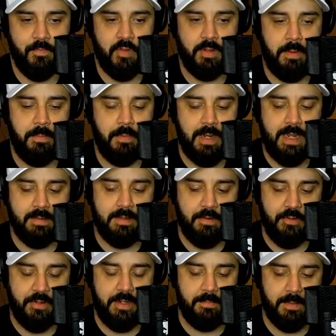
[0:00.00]
Some people out there,
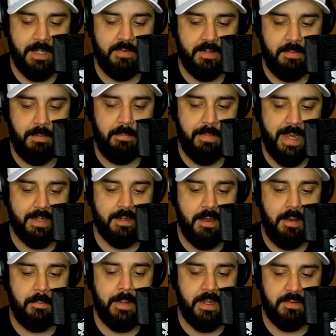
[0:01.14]
Snip, they send me bad
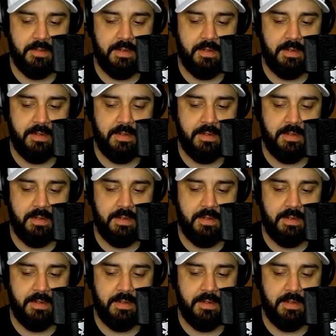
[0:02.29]
comments,